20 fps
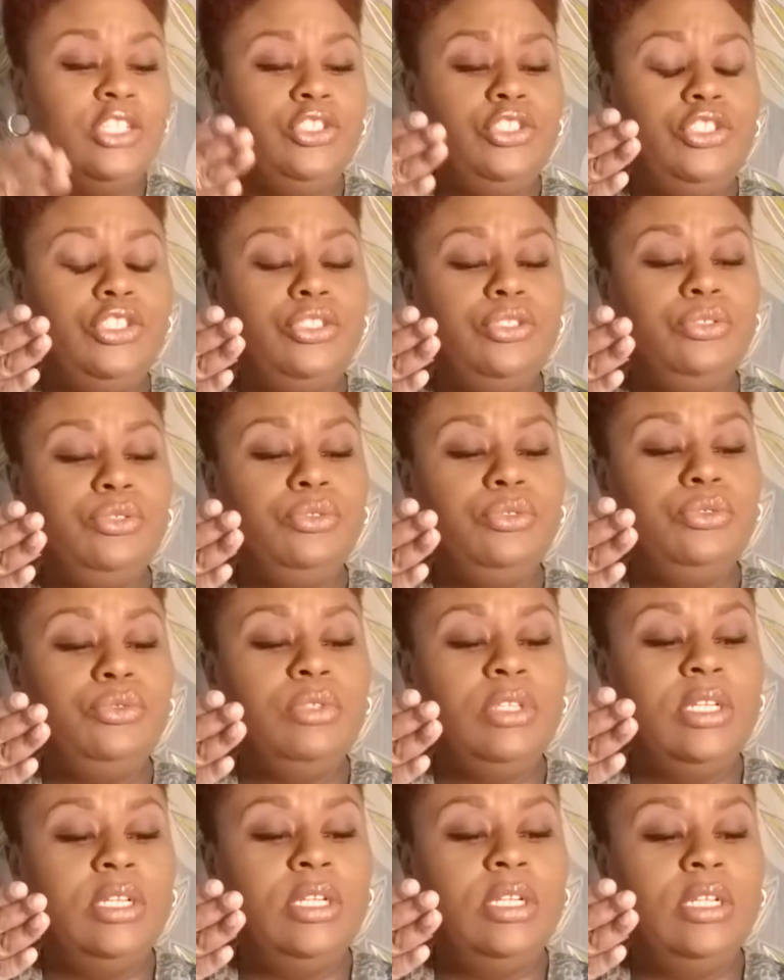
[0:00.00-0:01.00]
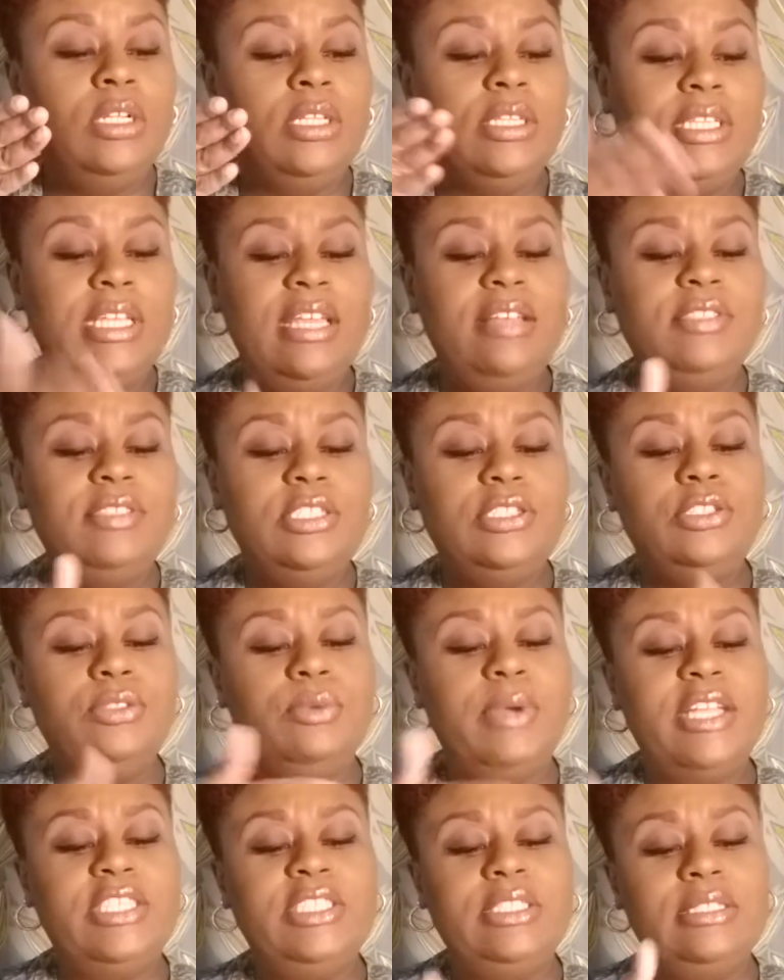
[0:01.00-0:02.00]
to leave
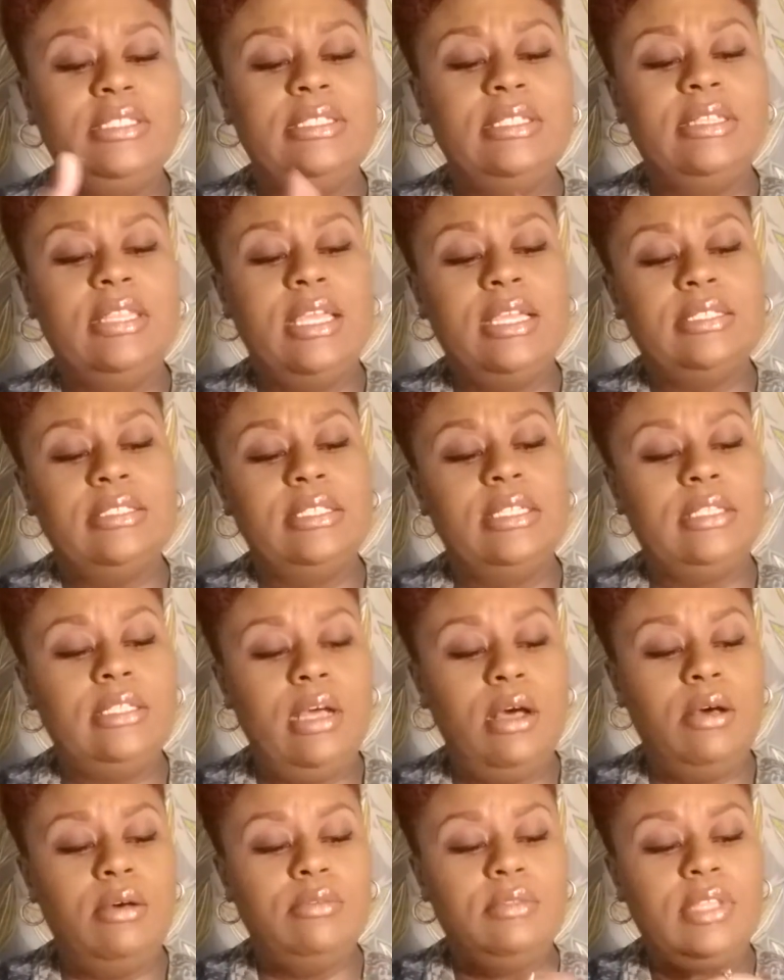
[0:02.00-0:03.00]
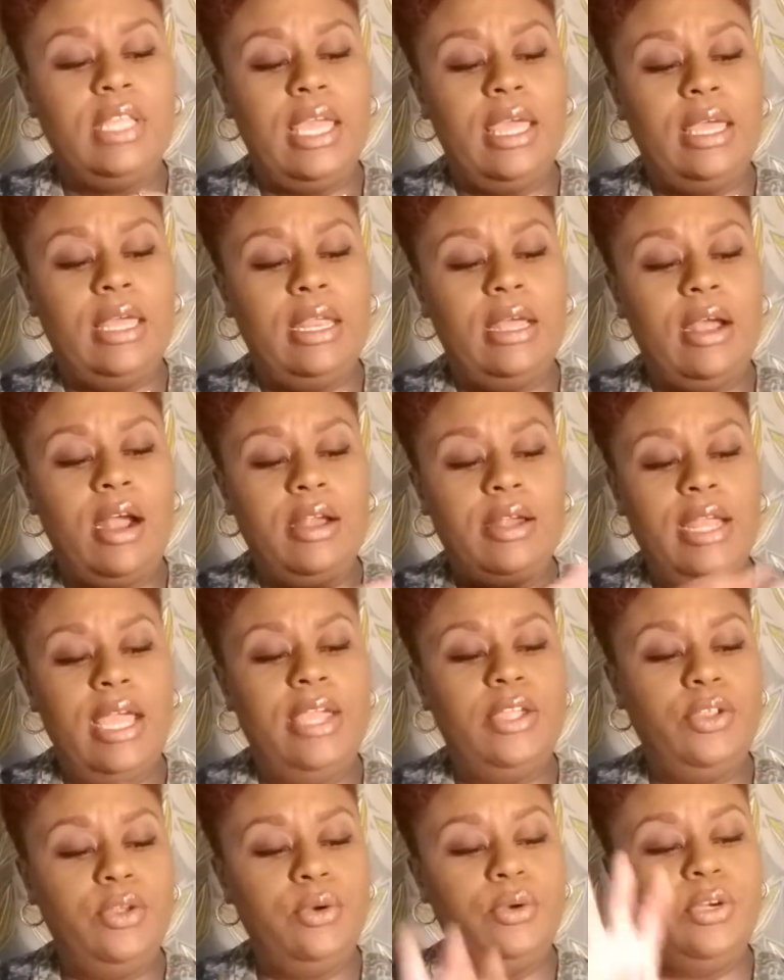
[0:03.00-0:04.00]
situations and things alone that are
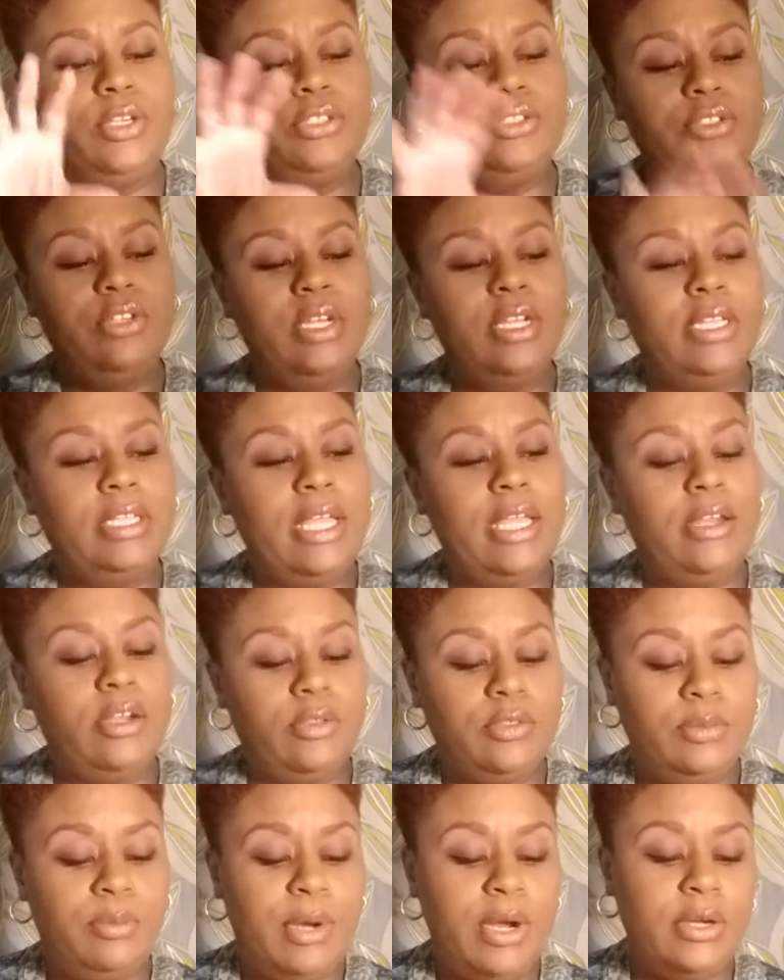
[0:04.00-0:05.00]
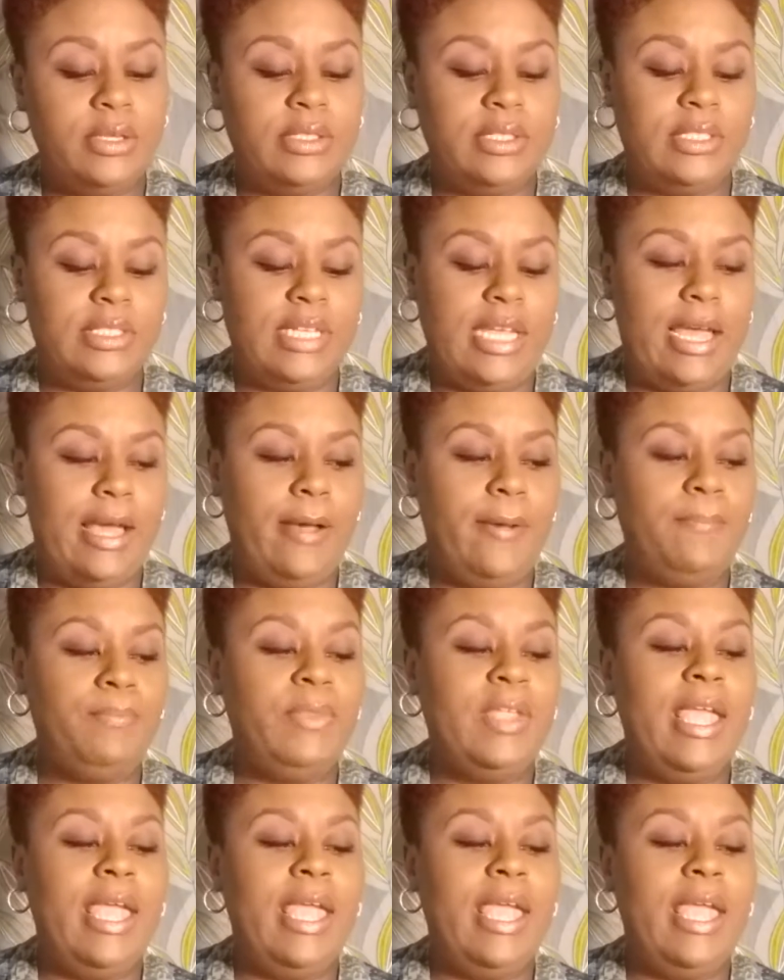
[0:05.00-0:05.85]
not yours. You're going to lay those burdens down.